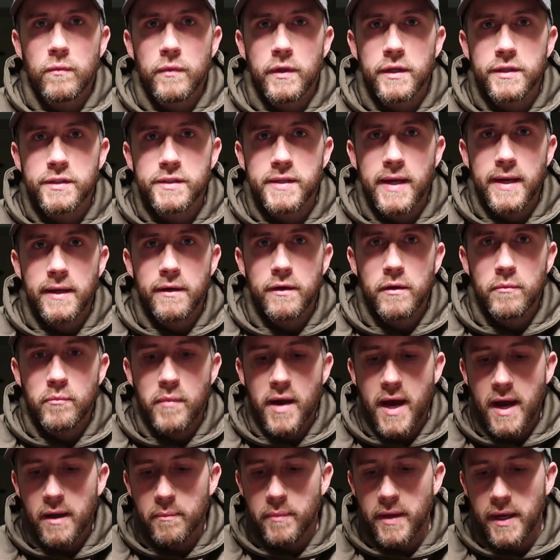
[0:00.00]
the standard
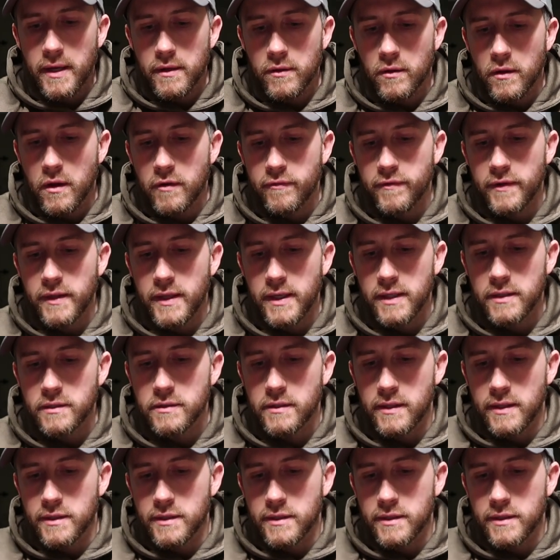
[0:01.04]
back panel off of this.